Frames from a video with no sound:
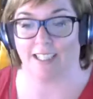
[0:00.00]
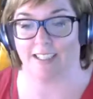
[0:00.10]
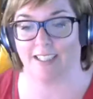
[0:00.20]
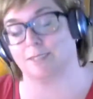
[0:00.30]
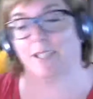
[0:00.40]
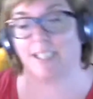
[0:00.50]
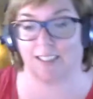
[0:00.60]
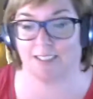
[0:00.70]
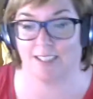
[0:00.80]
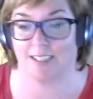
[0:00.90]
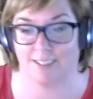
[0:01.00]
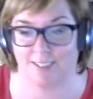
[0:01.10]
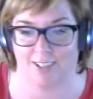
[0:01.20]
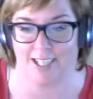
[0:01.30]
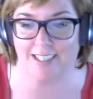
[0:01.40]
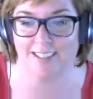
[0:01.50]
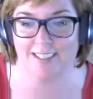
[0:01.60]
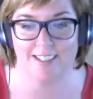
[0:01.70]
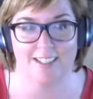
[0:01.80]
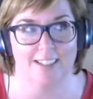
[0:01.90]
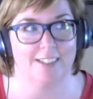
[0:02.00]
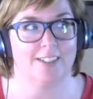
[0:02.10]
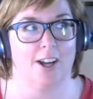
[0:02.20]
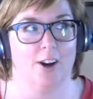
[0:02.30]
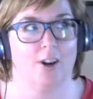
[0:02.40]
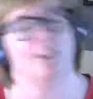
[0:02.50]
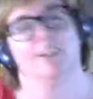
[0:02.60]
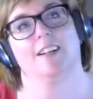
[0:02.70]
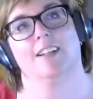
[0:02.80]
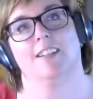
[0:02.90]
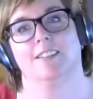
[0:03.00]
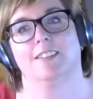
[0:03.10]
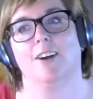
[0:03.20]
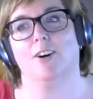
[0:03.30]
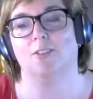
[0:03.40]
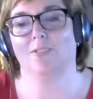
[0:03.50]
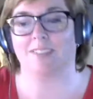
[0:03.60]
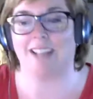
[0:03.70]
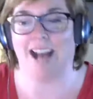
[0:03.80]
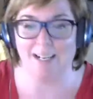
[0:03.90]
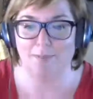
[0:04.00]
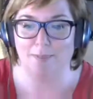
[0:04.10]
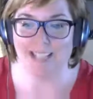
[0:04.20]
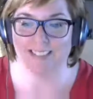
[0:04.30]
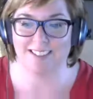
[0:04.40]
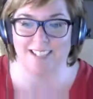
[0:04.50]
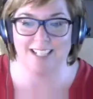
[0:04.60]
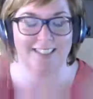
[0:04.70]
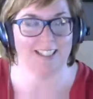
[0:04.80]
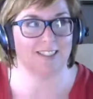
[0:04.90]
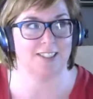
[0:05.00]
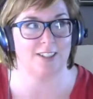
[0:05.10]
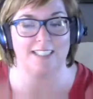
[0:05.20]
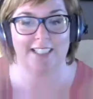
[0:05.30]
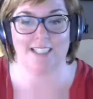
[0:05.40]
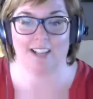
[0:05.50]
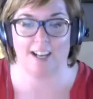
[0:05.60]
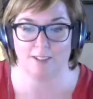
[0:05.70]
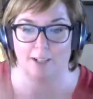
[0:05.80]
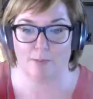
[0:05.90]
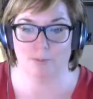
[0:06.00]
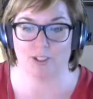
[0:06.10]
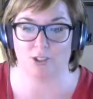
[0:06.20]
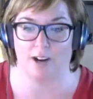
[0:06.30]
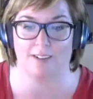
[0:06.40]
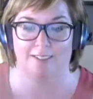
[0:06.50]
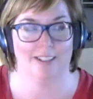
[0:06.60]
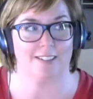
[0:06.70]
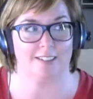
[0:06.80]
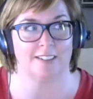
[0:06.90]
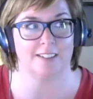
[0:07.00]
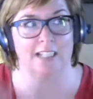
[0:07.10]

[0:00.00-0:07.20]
That doesn't make any sense, right? So that it made sense. And so I did a couple of dry runs.